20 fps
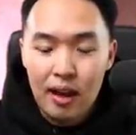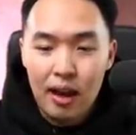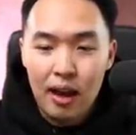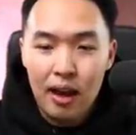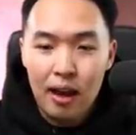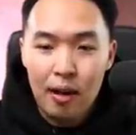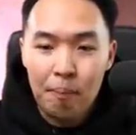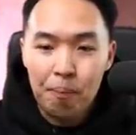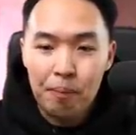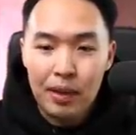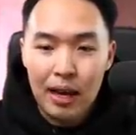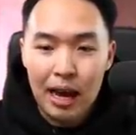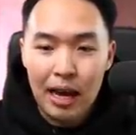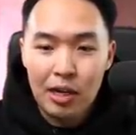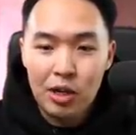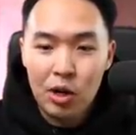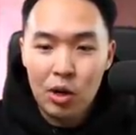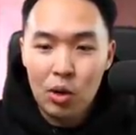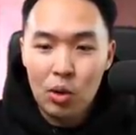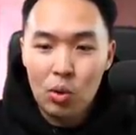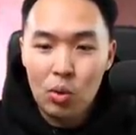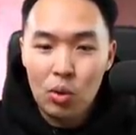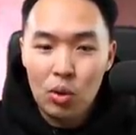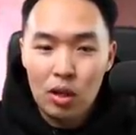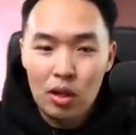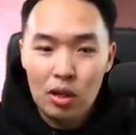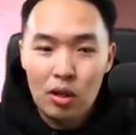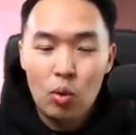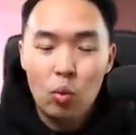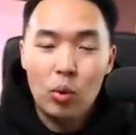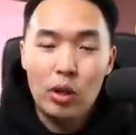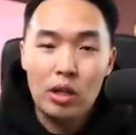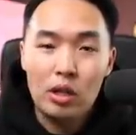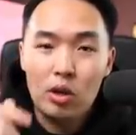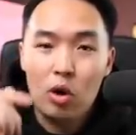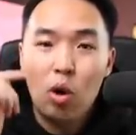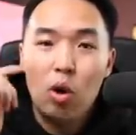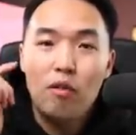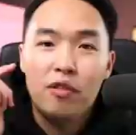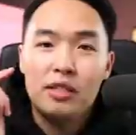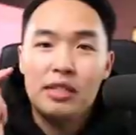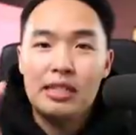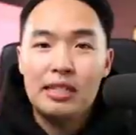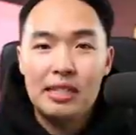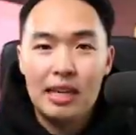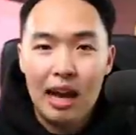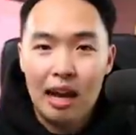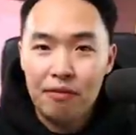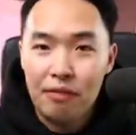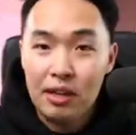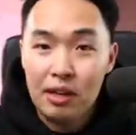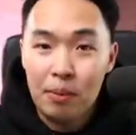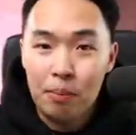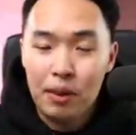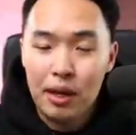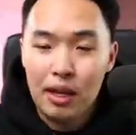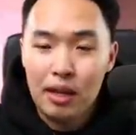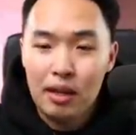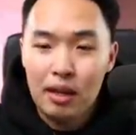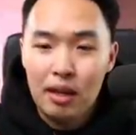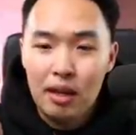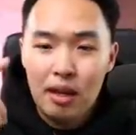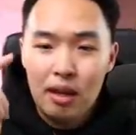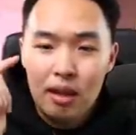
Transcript: Um, I know we'll go over CCIV in a bit.